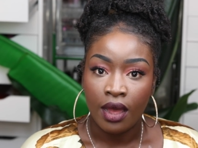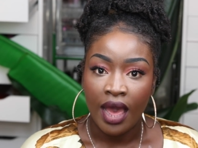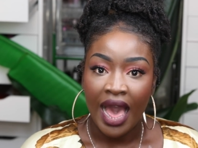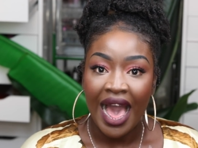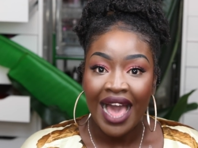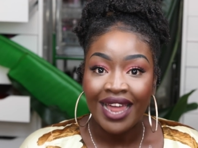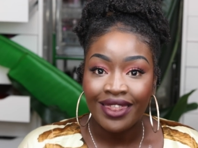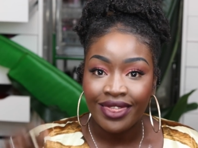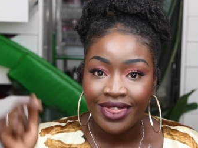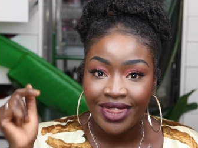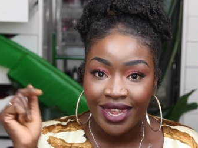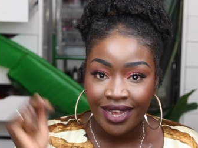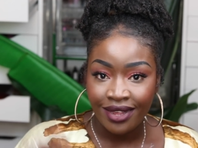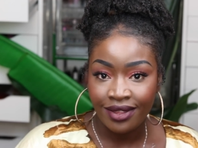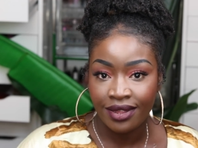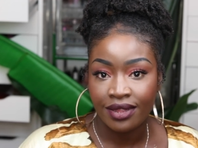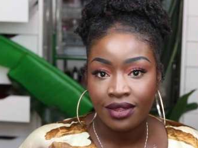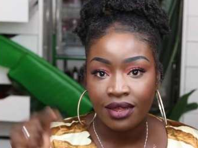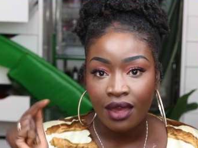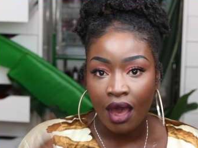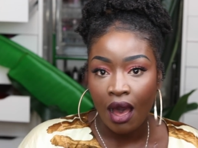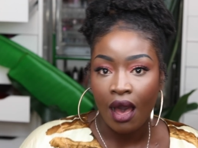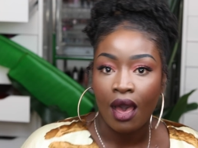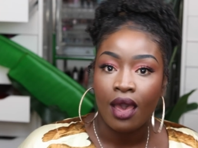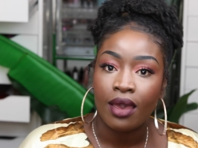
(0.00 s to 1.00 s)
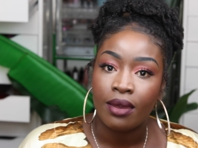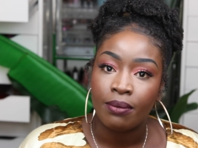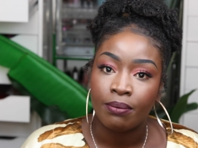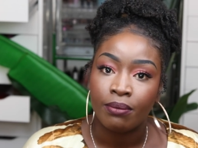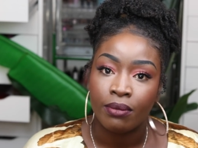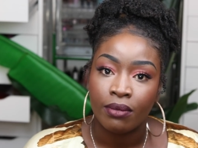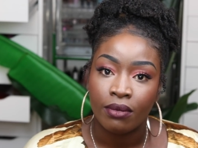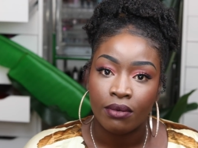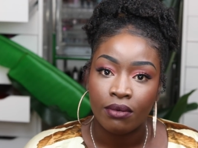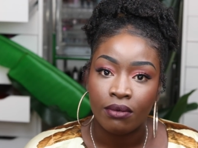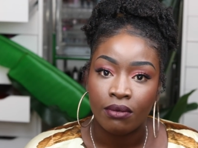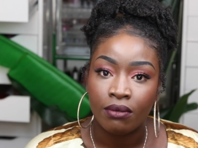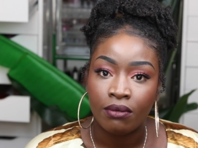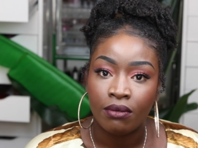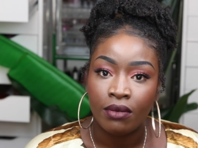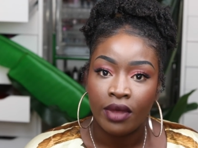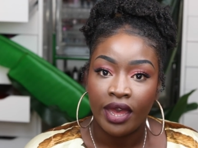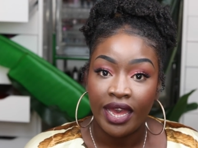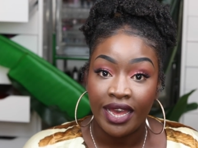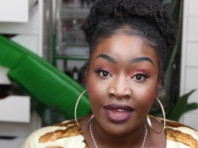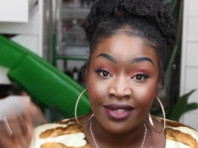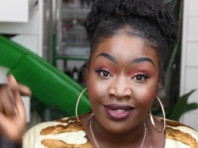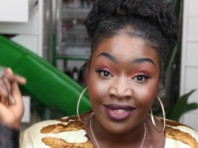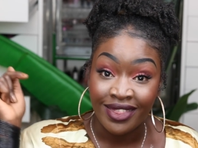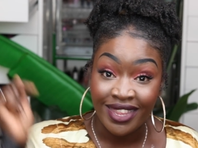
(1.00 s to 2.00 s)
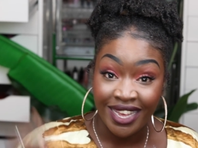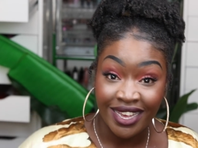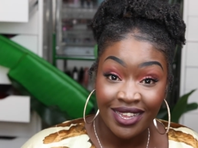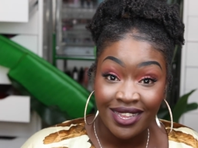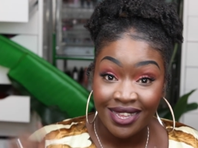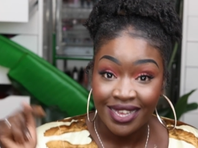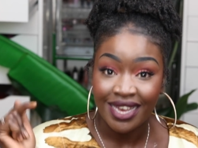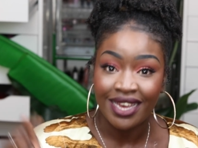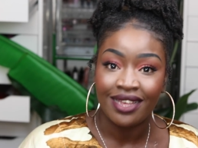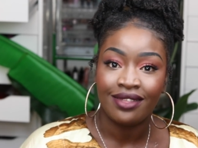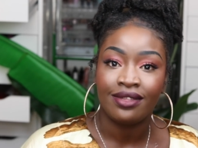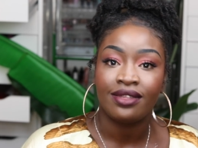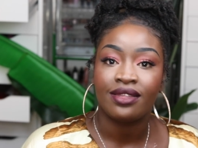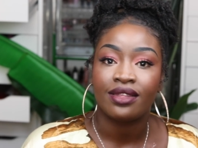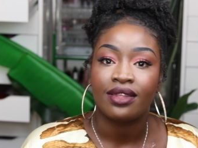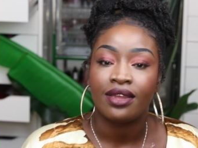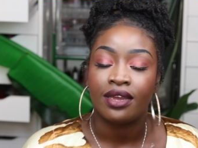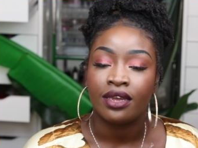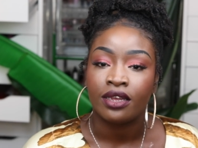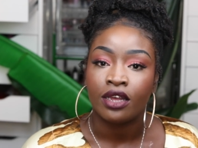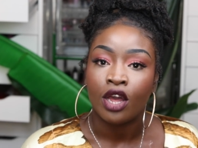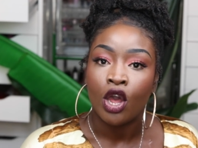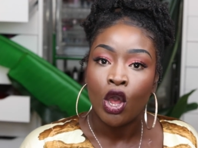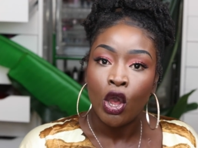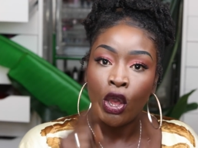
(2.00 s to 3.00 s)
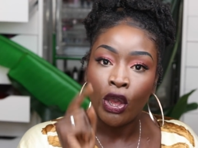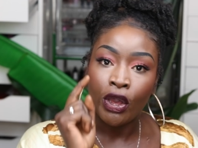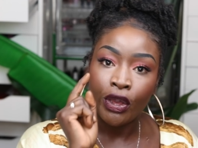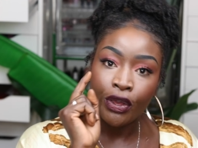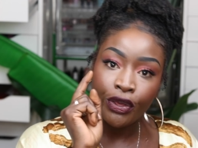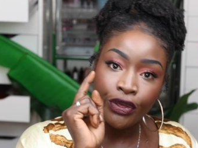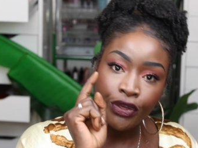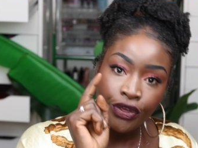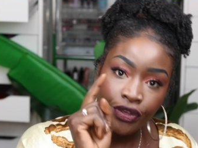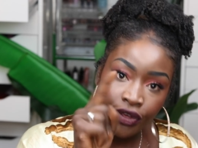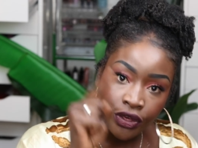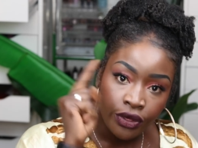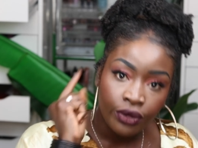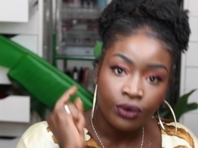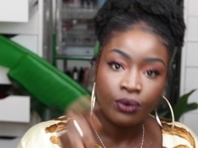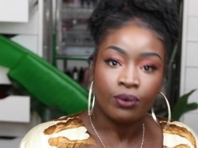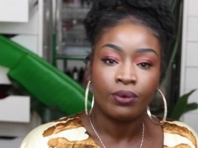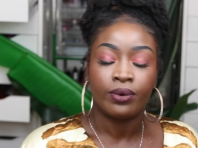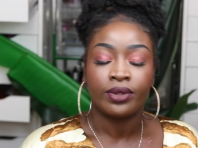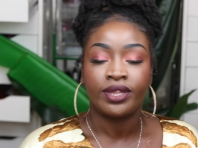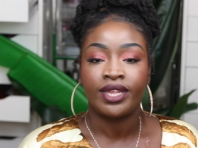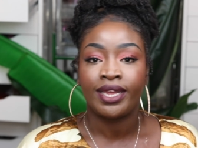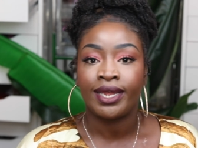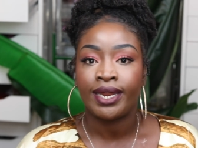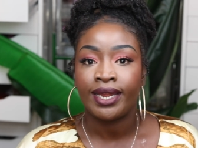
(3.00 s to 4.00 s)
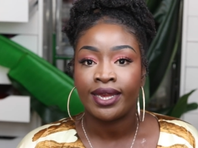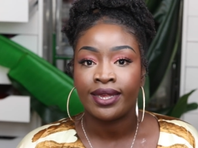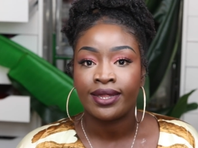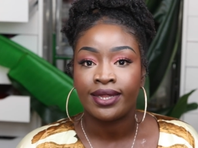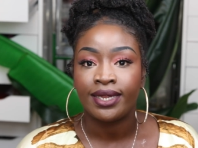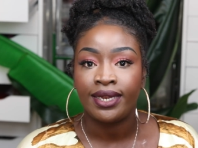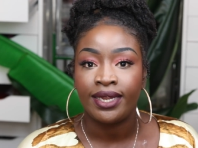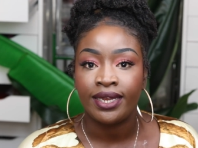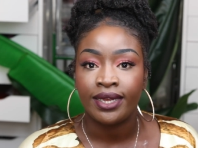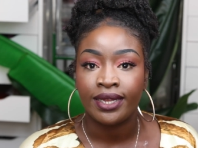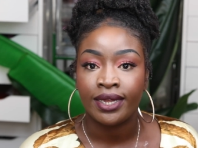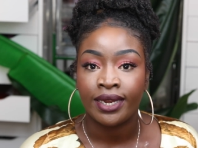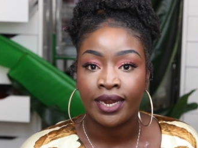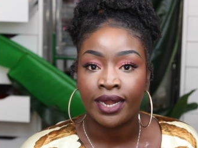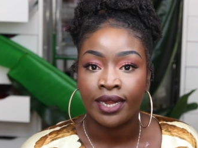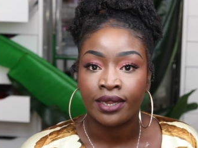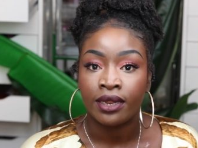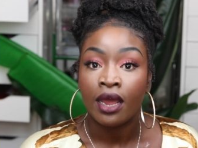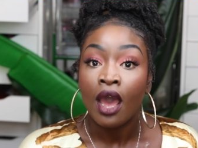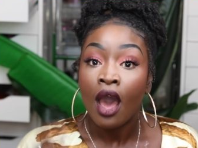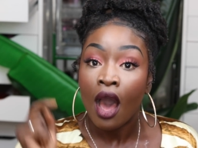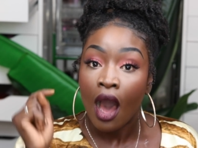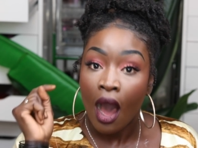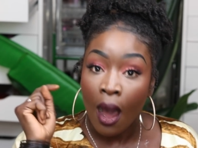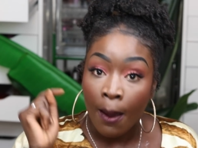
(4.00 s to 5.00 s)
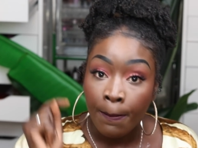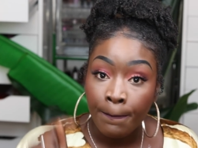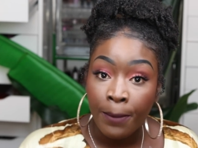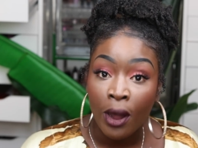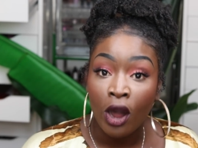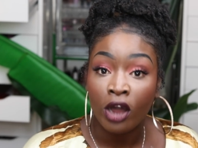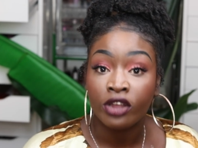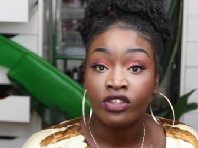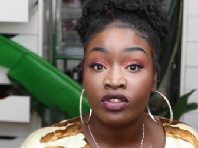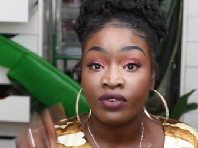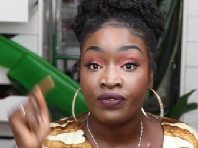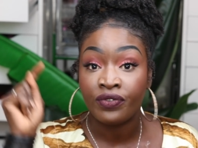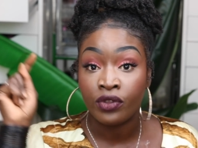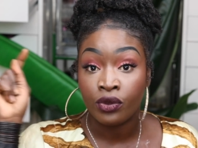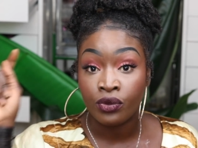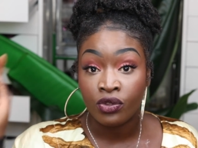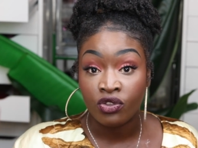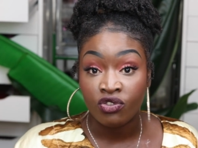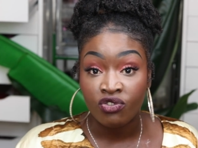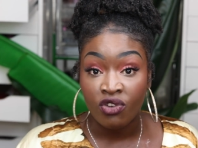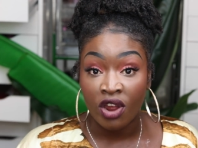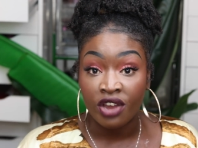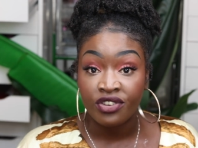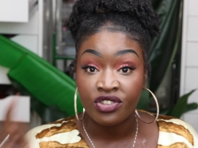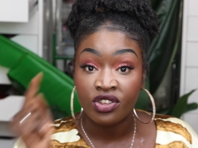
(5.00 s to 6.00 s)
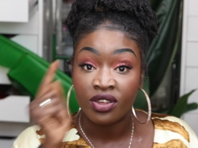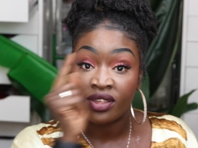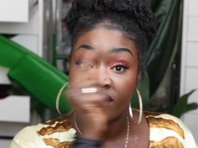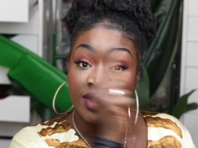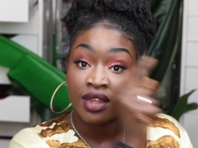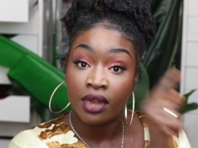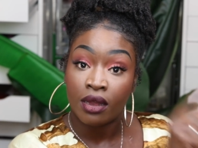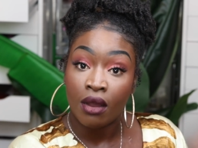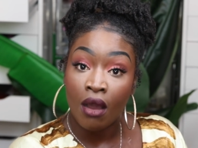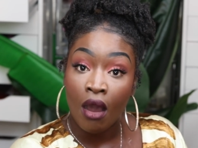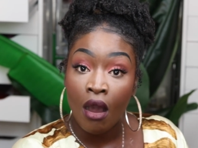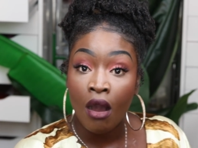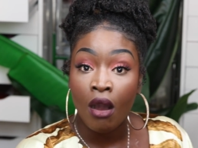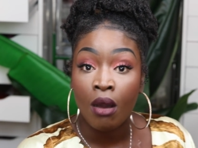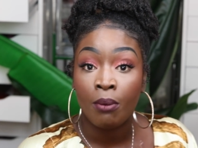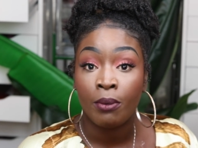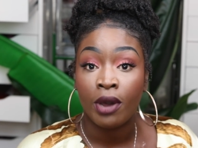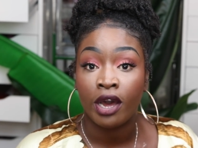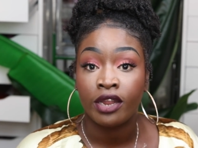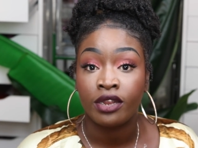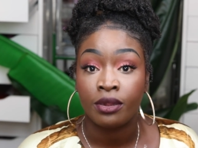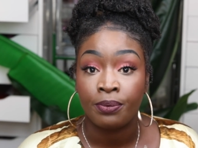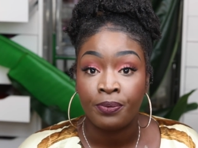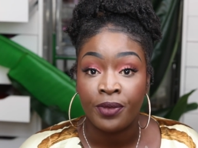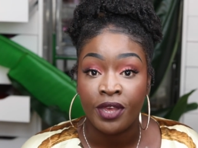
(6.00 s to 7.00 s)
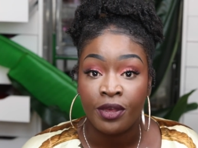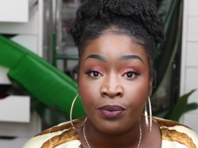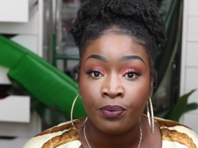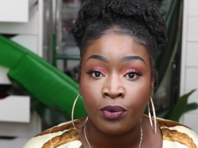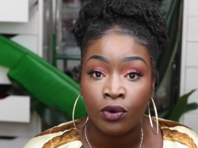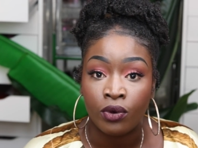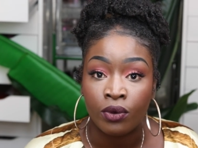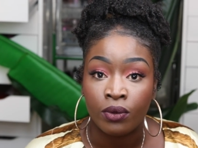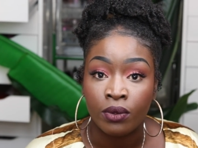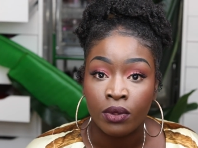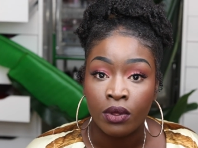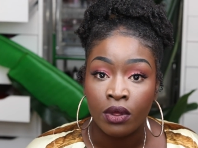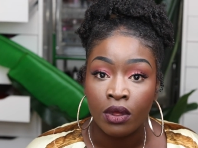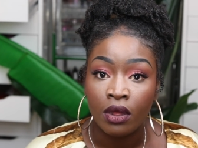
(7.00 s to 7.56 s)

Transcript: And this time, in this instant, you, Therese Lindgren, are part of those structures that harm other people.